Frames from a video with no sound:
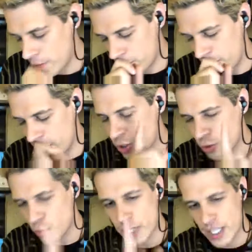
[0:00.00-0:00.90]
There's a
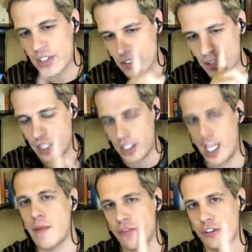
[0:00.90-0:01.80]
reason they
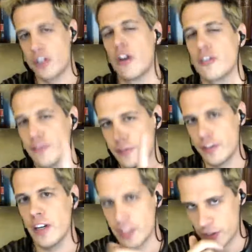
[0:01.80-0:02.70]
came for God
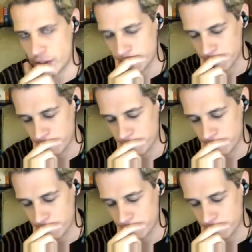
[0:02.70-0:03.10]
first.